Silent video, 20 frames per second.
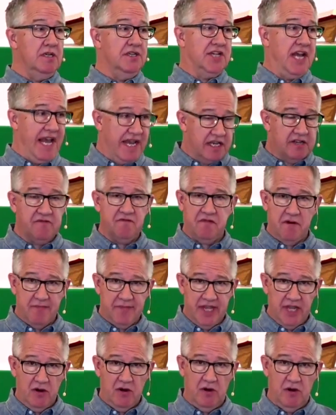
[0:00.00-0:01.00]
taken
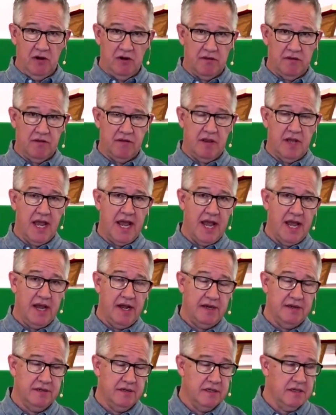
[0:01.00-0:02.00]
from the earth
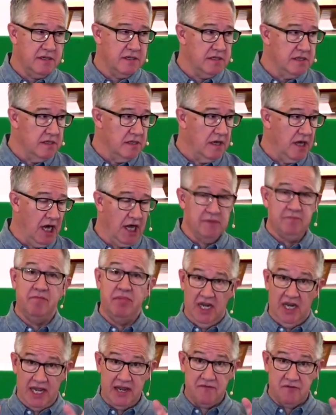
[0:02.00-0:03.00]
and
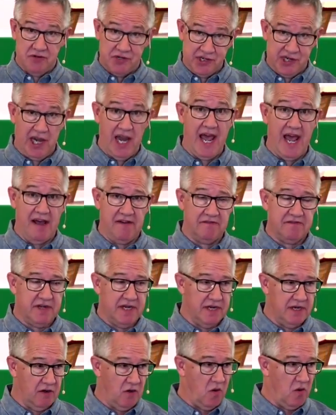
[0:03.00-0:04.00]
unbelievers left.
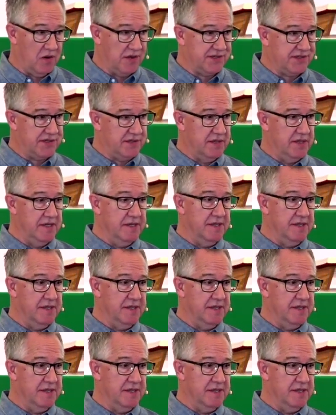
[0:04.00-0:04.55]
And, of course,